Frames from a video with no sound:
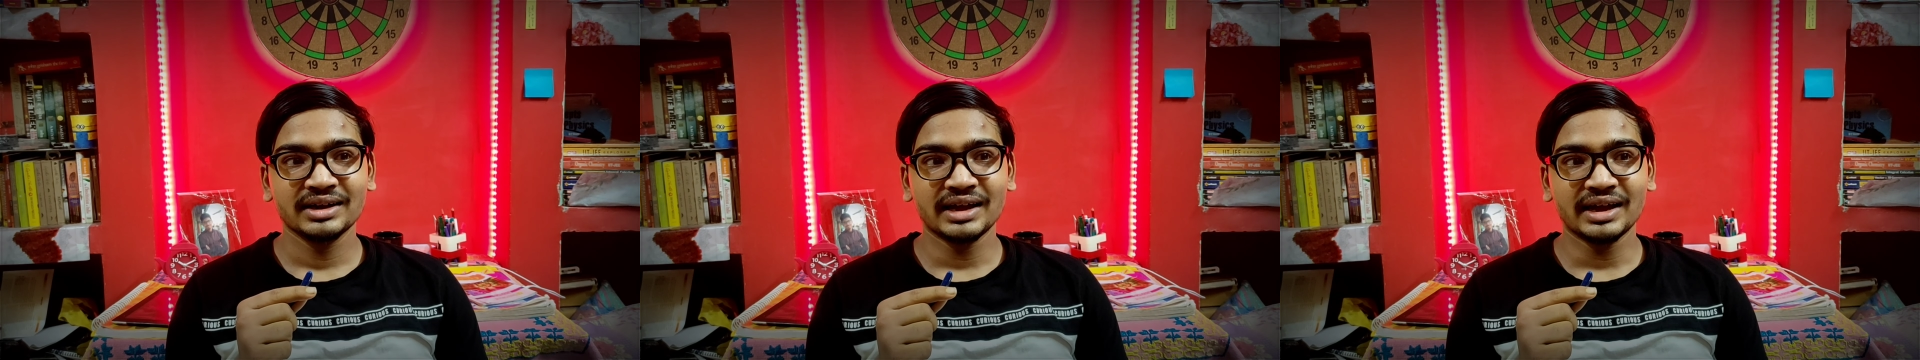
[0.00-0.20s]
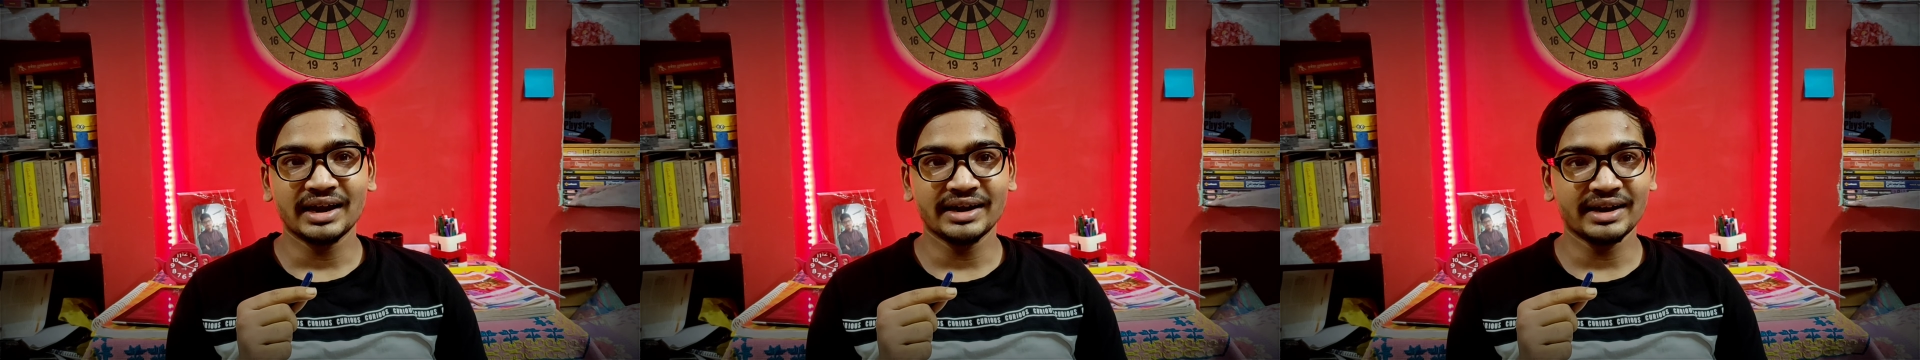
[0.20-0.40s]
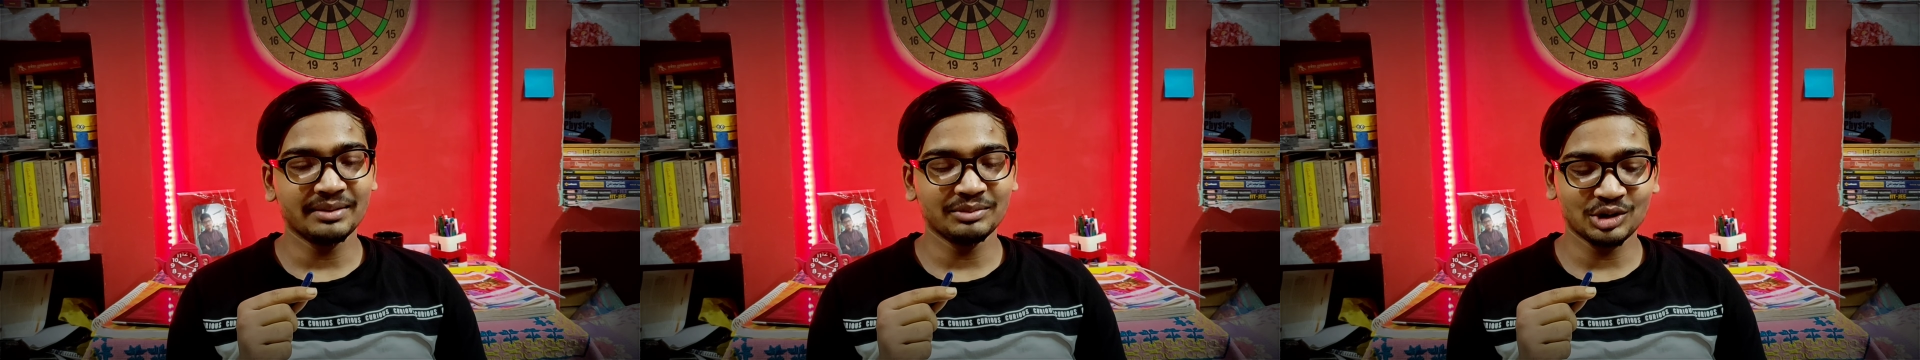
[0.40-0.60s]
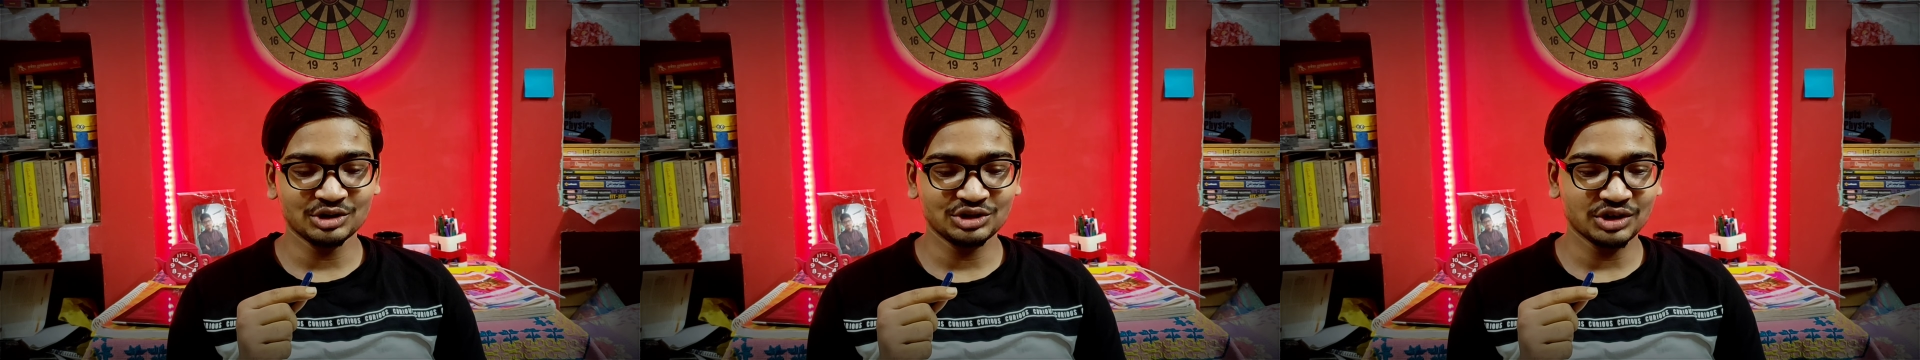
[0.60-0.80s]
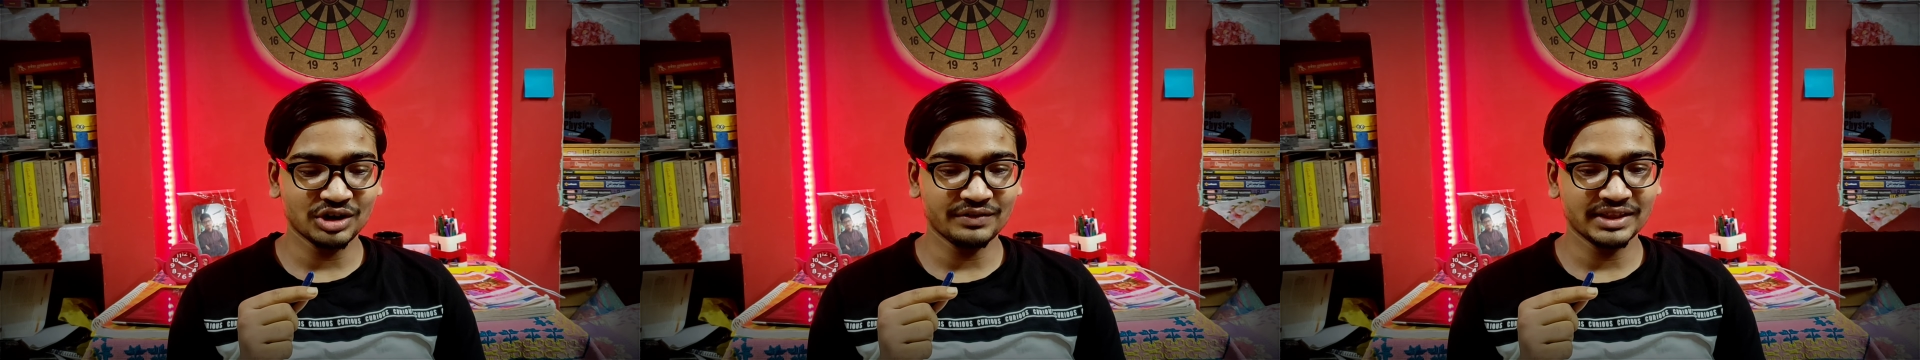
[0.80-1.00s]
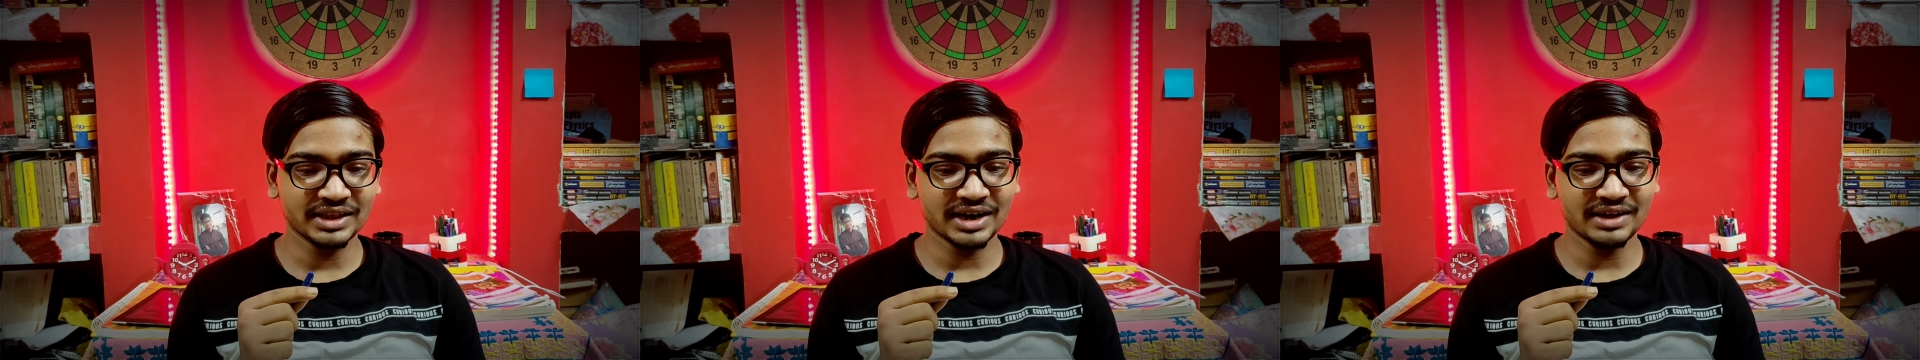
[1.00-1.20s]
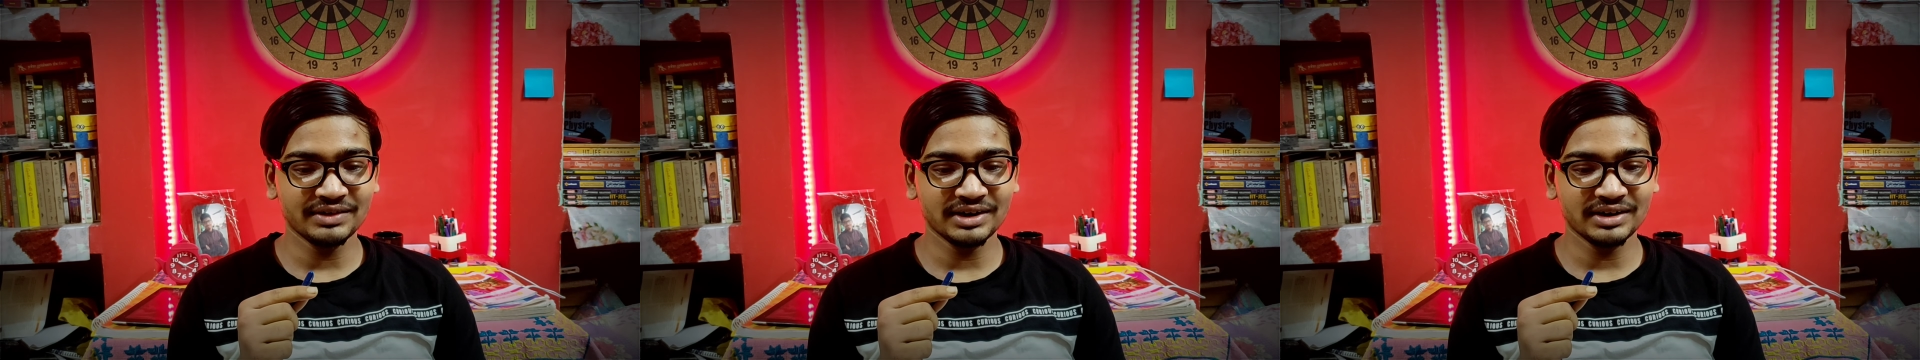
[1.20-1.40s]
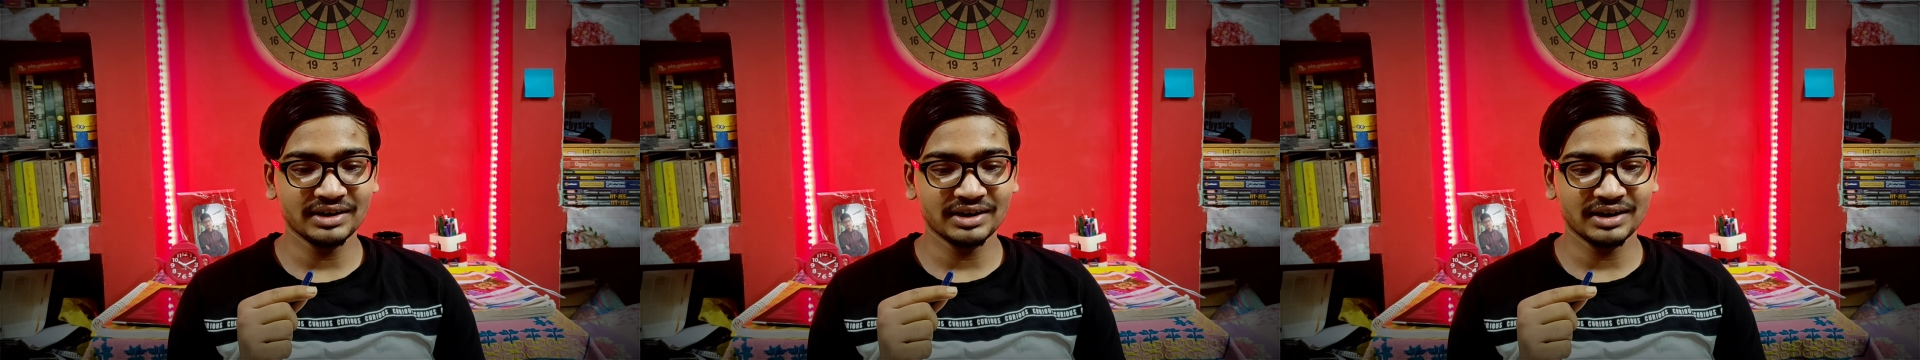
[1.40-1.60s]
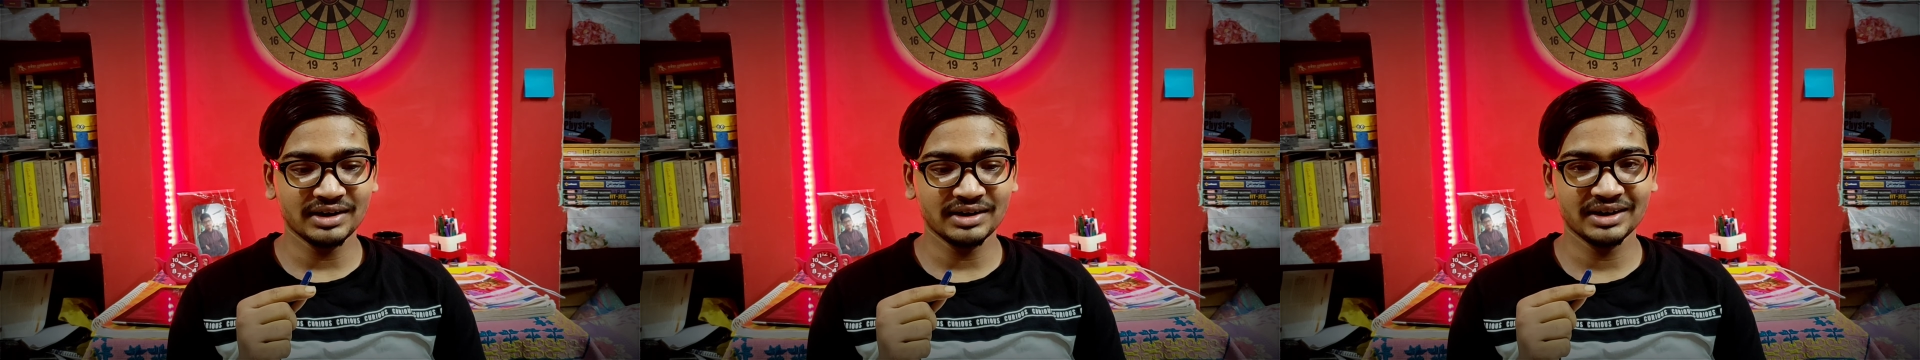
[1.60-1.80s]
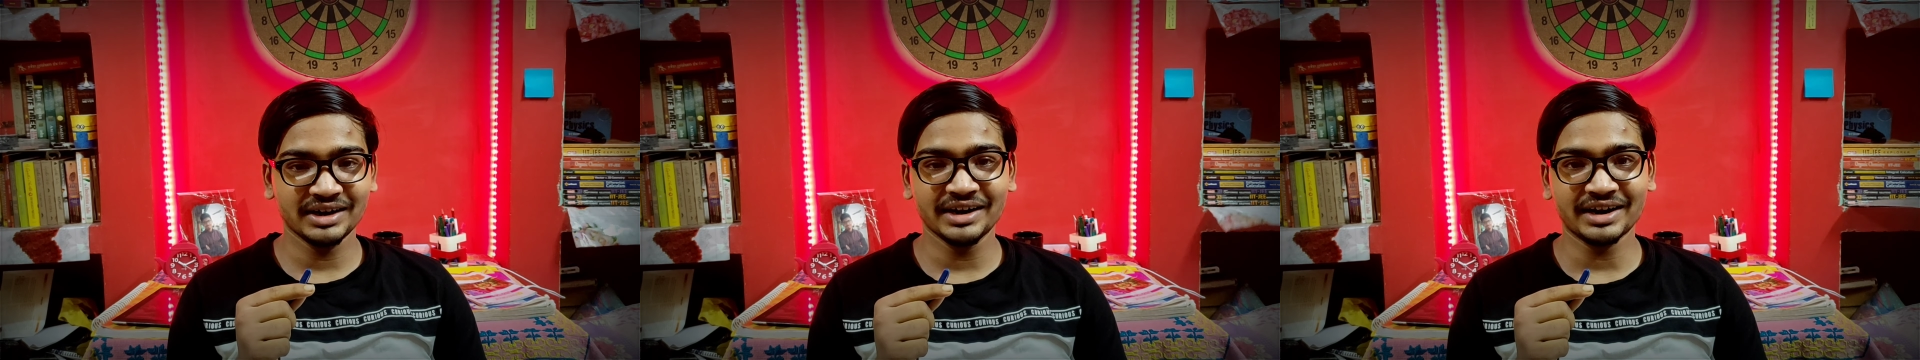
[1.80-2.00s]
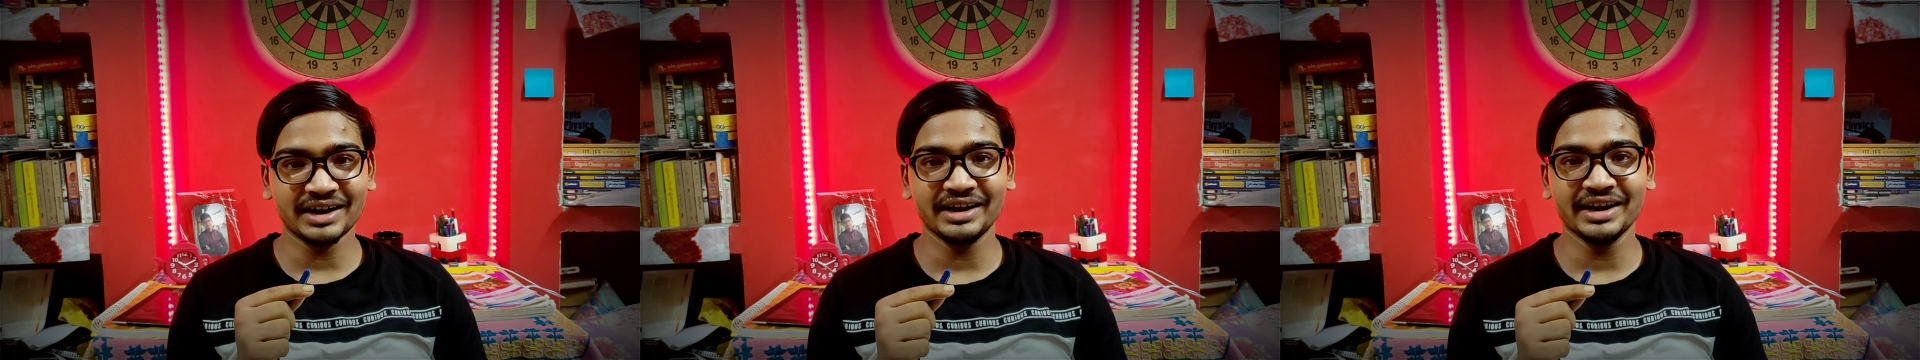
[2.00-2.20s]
and I'm not sure whether I will